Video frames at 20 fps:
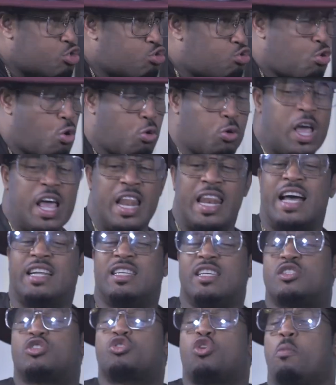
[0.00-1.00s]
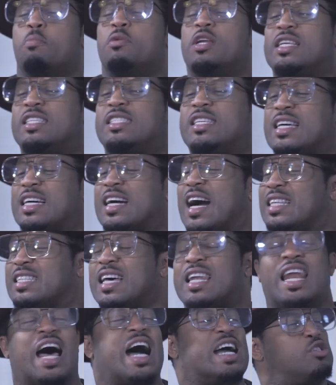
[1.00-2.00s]
this throne. Let this community
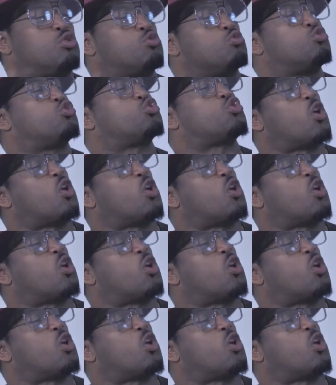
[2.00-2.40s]
catalyze to